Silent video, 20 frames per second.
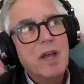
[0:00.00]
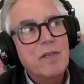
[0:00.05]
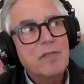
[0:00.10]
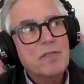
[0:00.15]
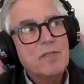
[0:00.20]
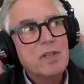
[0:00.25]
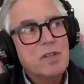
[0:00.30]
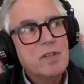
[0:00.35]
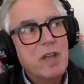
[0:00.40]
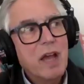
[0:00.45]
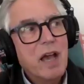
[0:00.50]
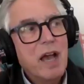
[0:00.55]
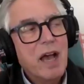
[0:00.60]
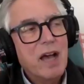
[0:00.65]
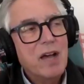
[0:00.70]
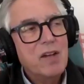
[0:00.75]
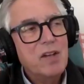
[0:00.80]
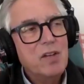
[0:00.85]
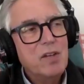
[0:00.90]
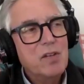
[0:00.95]
have to?
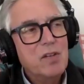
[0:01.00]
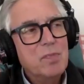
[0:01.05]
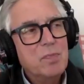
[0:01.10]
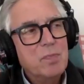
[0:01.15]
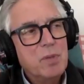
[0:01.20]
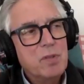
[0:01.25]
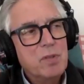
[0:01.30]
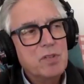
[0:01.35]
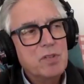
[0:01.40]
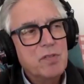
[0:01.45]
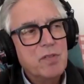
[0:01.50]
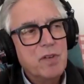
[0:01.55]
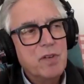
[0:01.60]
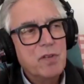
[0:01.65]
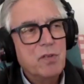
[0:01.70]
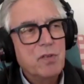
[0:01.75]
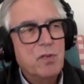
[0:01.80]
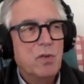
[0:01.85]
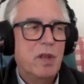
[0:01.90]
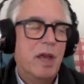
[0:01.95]
How do you persevere
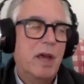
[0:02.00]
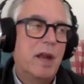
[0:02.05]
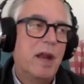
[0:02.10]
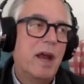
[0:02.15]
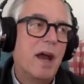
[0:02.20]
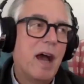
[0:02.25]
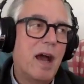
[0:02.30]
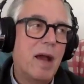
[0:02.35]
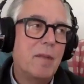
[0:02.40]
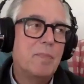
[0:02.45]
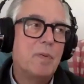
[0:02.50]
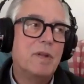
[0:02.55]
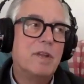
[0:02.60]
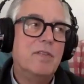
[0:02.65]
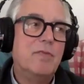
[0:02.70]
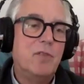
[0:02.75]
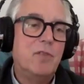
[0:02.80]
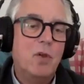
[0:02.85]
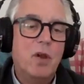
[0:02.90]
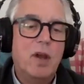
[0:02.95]
through that? I
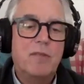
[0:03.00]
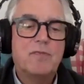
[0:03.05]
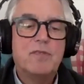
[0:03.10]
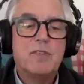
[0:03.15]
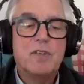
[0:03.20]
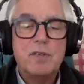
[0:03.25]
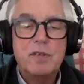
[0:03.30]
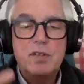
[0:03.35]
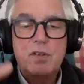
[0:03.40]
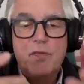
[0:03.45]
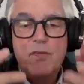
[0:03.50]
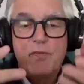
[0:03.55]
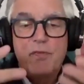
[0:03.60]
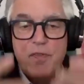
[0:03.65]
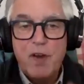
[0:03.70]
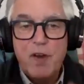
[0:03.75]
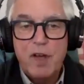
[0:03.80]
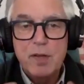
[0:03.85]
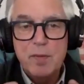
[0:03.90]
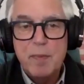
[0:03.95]
believe you have to
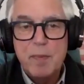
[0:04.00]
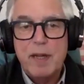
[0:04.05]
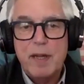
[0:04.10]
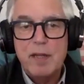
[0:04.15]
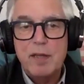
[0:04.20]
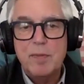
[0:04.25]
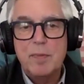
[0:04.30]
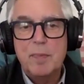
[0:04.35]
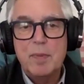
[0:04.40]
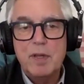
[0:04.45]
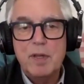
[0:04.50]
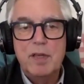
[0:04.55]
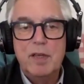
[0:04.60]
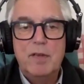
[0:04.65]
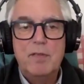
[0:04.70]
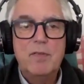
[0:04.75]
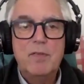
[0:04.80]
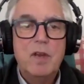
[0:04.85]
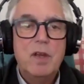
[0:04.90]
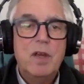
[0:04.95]
fundamentally
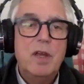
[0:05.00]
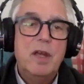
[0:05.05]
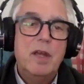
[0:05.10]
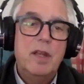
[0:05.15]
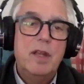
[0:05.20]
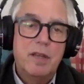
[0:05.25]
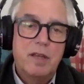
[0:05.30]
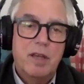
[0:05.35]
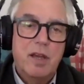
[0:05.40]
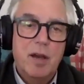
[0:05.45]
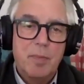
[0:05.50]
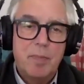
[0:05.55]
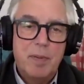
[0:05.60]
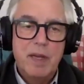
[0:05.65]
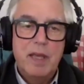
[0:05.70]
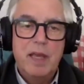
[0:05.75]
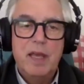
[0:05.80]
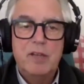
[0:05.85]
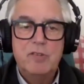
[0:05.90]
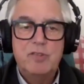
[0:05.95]
believe the
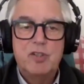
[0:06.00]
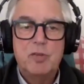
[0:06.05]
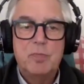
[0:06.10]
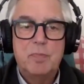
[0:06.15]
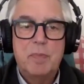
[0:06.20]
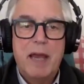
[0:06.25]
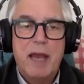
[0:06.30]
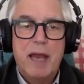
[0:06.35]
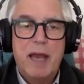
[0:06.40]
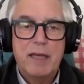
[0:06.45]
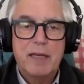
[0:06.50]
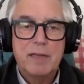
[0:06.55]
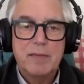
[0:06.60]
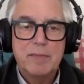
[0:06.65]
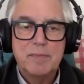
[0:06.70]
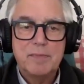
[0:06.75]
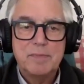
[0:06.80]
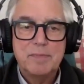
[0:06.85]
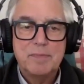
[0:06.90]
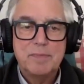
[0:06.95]
company has your back
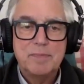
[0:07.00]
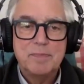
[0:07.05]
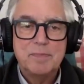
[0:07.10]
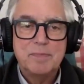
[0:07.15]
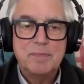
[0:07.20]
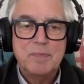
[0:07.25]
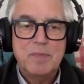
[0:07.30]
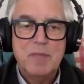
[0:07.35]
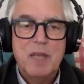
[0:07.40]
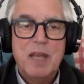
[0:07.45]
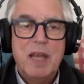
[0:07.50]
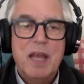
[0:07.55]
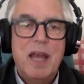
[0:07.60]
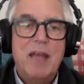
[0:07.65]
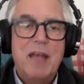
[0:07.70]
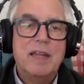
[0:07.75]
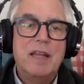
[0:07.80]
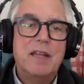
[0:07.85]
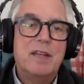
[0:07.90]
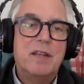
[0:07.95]

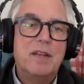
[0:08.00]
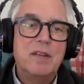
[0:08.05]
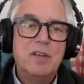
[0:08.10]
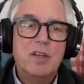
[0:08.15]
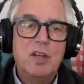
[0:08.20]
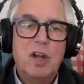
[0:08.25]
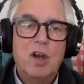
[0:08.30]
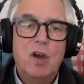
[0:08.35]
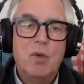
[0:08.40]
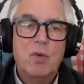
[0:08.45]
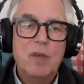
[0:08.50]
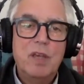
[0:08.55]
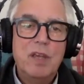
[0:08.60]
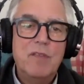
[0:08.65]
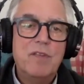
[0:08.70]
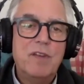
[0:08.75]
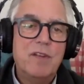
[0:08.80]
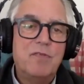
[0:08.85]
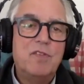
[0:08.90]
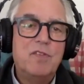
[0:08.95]
and that you know
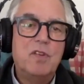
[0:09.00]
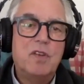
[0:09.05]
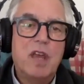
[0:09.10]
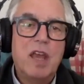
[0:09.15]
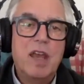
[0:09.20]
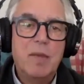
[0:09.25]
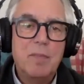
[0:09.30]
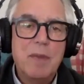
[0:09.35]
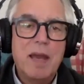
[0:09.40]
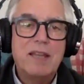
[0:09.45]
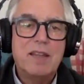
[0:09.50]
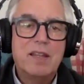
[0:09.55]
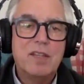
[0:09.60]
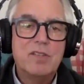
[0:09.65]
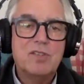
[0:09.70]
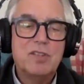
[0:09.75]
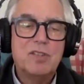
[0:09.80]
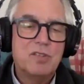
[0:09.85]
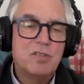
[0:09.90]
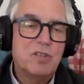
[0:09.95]
even if you can't make
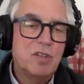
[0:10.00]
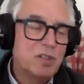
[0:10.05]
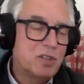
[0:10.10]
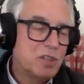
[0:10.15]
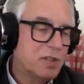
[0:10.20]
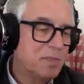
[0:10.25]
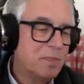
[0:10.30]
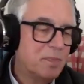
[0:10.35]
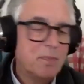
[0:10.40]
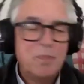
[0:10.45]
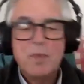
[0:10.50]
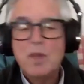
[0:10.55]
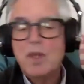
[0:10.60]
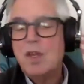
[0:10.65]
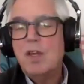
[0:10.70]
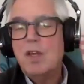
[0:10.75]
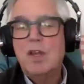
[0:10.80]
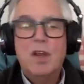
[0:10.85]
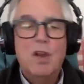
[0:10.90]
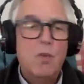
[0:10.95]
this decision
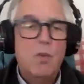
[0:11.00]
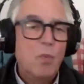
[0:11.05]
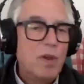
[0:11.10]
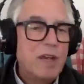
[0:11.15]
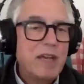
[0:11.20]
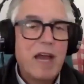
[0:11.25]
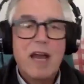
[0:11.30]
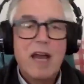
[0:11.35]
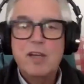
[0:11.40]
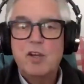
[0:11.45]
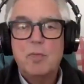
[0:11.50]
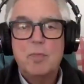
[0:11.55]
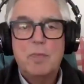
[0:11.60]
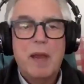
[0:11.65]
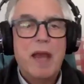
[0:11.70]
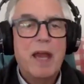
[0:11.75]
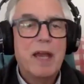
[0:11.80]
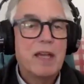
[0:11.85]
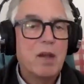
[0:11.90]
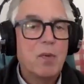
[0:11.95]
we got your
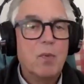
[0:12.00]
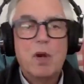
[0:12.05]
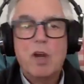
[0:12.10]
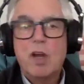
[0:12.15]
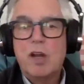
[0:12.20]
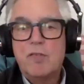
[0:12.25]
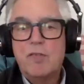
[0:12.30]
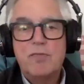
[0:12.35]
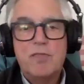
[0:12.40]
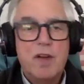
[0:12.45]
back and we're going to